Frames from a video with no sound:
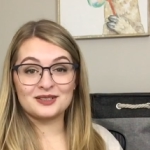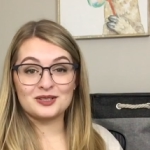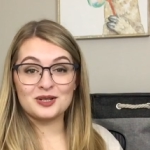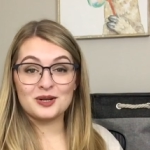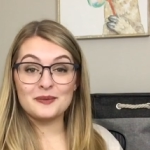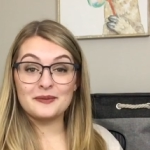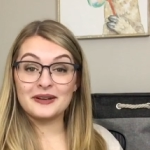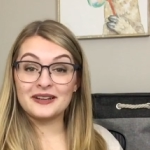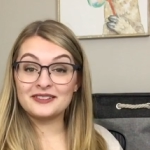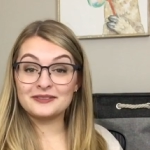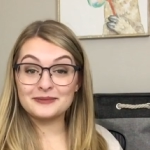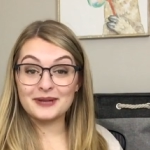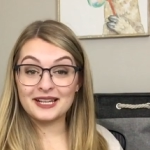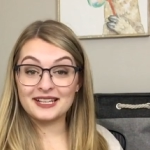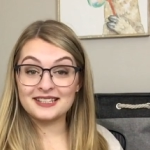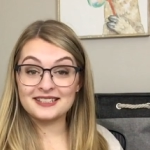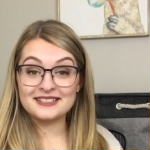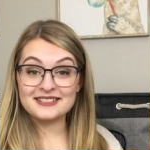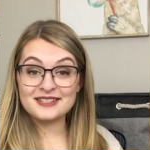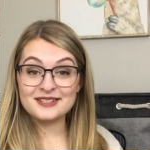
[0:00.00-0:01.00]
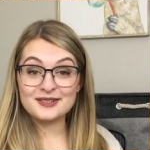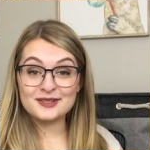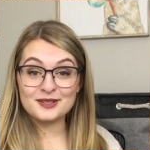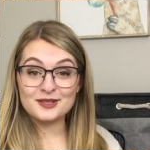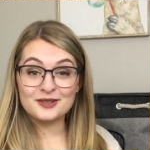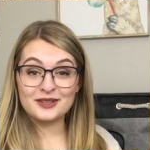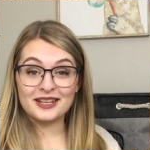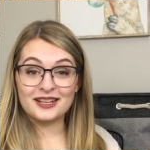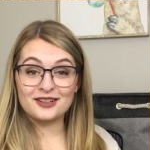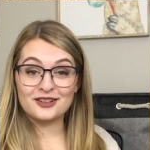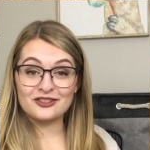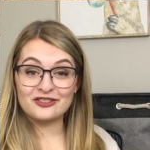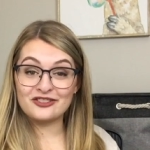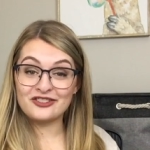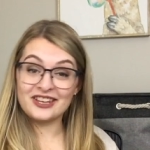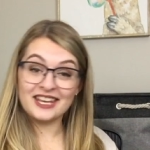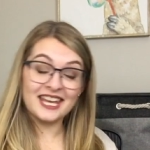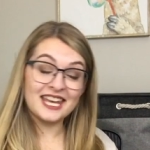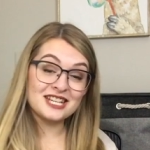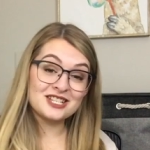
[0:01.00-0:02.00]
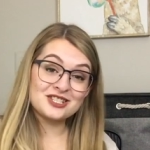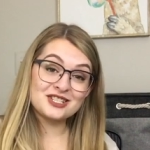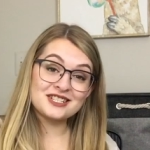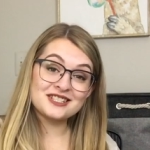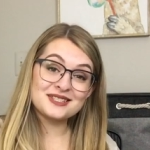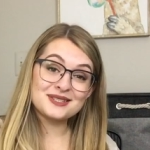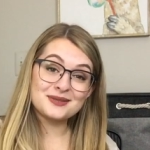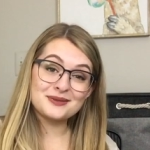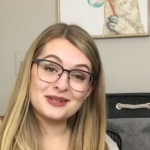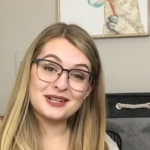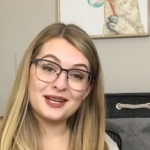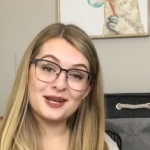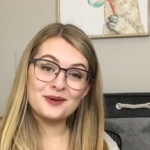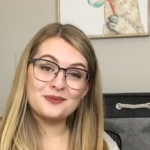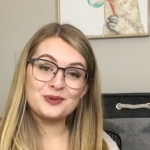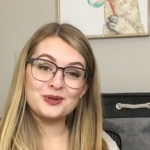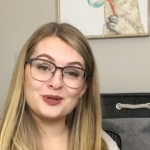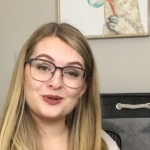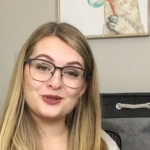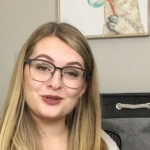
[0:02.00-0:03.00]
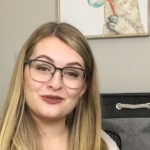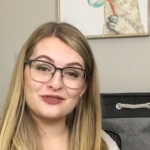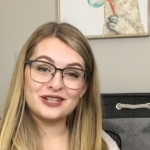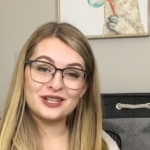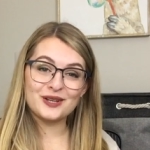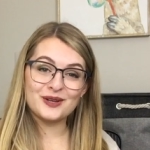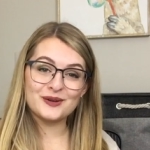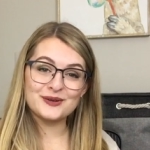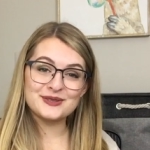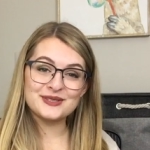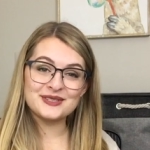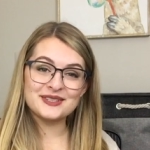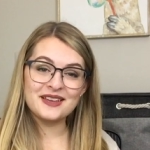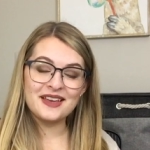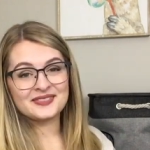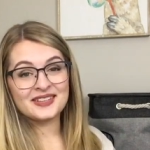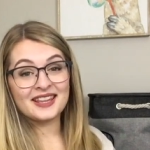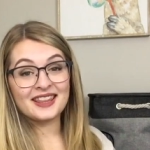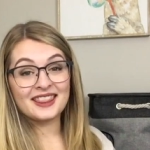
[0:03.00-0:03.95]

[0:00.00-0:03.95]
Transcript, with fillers: little bell button so you get notifications when I upload new videos.